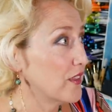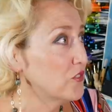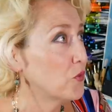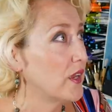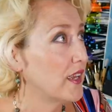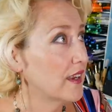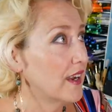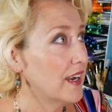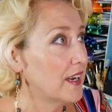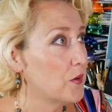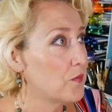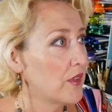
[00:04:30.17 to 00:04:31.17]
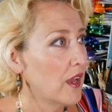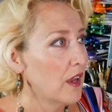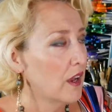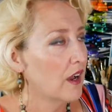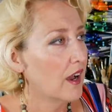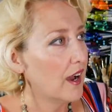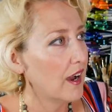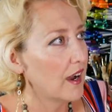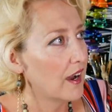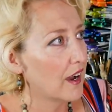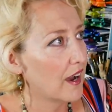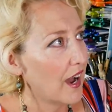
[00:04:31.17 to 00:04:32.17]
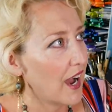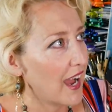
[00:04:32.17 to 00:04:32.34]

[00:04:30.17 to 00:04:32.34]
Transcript: this week, um, Uh,